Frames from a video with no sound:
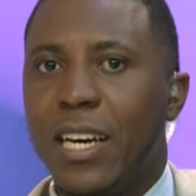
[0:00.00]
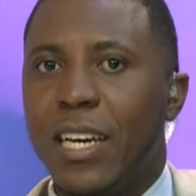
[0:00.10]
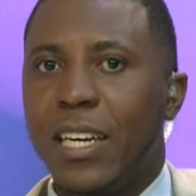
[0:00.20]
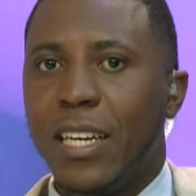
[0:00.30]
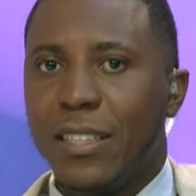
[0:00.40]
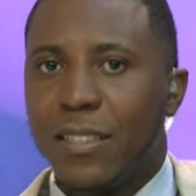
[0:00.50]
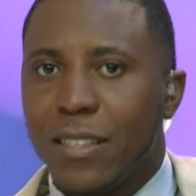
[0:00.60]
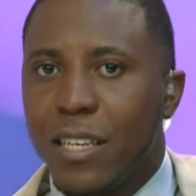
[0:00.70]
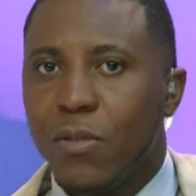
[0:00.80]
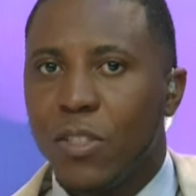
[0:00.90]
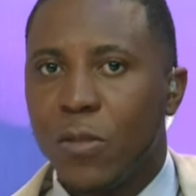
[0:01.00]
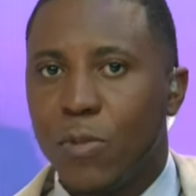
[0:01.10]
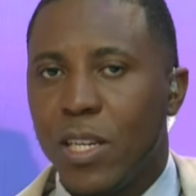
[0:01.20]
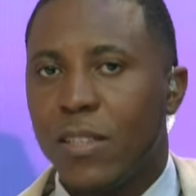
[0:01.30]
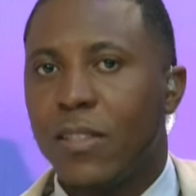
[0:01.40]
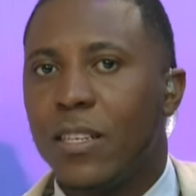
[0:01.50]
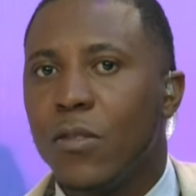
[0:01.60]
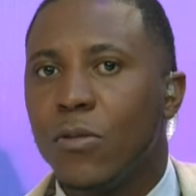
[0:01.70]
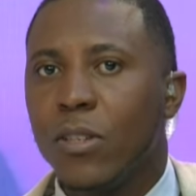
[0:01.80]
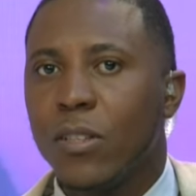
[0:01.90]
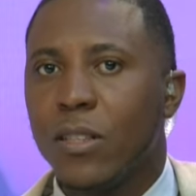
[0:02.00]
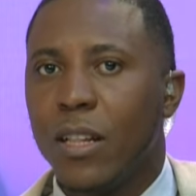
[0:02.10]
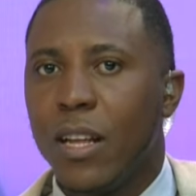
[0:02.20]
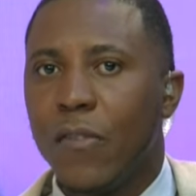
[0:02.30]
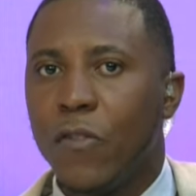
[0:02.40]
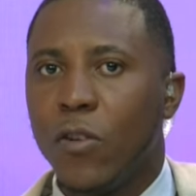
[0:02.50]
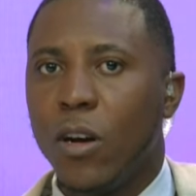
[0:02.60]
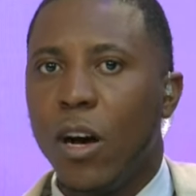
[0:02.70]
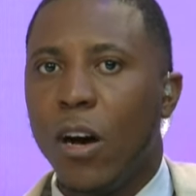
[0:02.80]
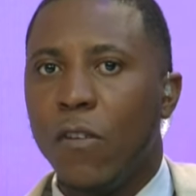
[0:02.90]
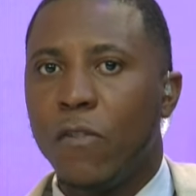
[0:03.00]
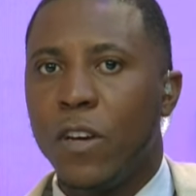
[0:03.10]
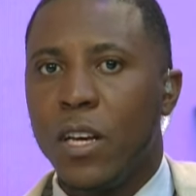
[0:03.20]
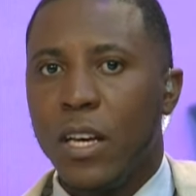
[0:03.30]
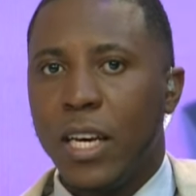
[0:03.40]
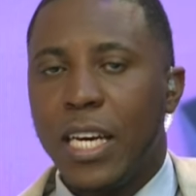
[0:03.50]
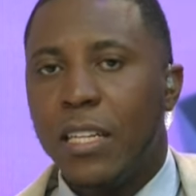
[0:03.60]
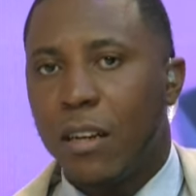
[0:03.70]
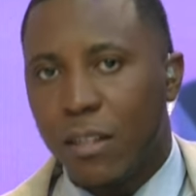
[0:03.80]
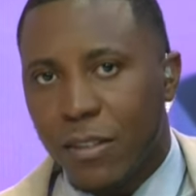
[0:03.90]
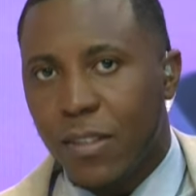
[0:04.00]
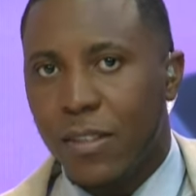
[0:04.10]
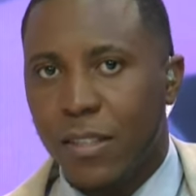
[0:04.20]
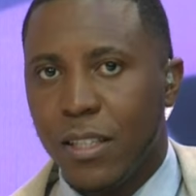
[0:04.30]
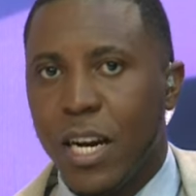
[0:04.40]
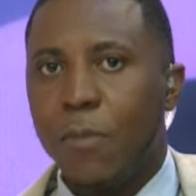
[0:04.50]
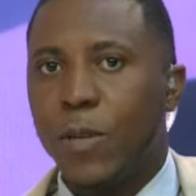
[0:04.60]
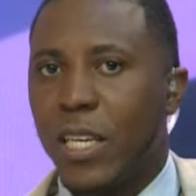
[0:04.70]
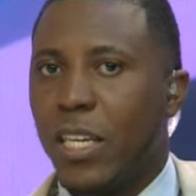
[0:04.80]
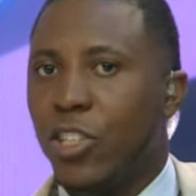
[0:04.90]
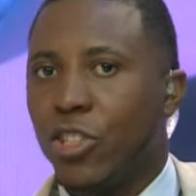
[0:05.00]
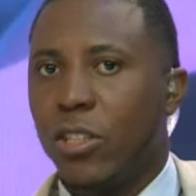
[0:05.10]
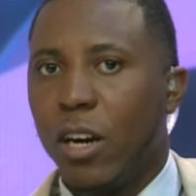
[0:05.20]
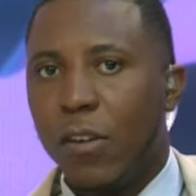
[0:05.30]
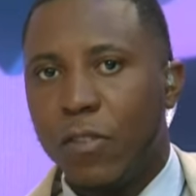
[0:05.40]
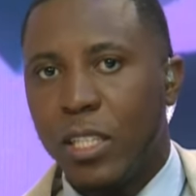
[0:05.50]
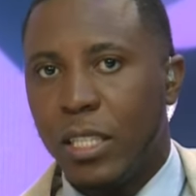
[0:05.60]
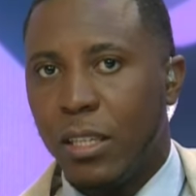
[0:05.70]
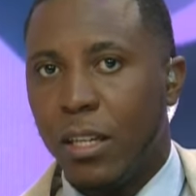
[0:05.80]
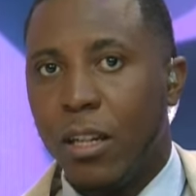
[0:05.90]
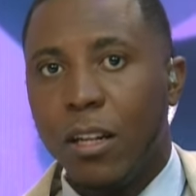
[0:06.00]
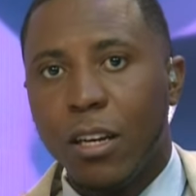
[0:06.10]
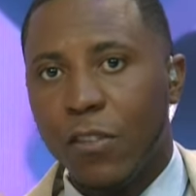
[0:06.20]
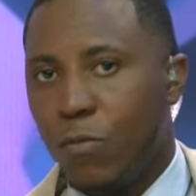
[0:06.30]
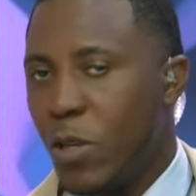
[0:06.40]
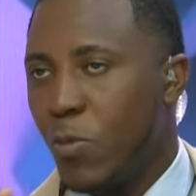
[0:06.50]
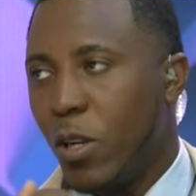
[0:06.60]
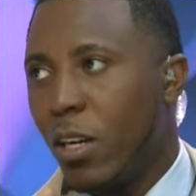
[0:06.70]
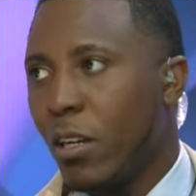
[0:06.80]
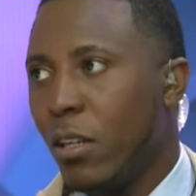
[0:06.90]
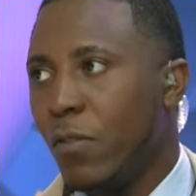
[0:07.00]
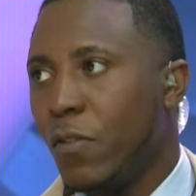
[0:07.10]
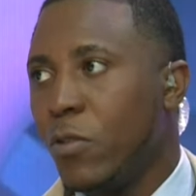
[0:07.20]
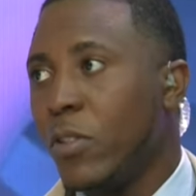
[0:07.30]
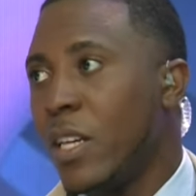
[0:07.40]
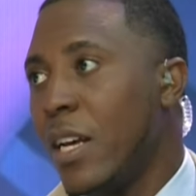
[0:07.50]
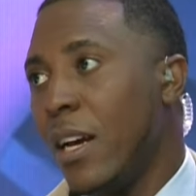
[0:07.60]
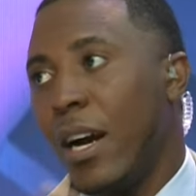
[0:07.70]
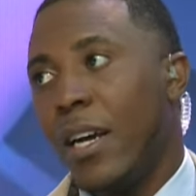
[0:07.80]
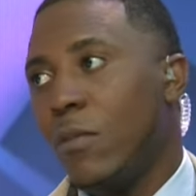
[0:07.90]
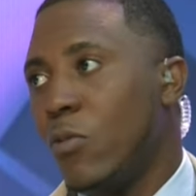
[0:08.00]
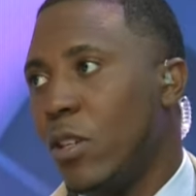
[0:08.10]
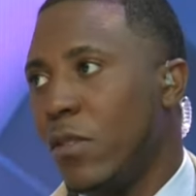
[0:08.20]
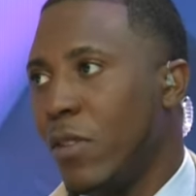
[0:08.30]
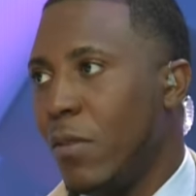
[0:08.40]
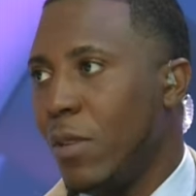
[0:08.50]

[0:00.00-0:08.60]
yeah. it seems to be a serious level of inconsistent application of it. Yeah, and a lot of people are confused. I am one of them.